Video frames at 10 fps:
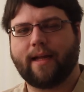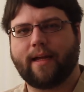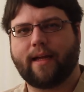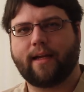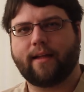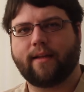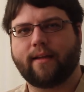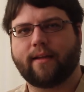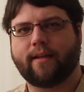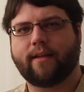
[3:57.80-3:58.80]

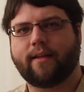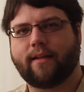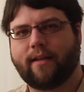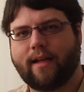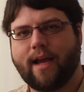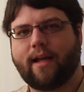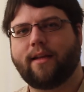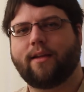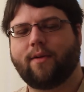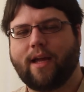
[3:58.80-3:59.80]
And
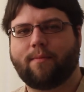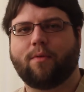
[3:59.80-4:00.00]
then you can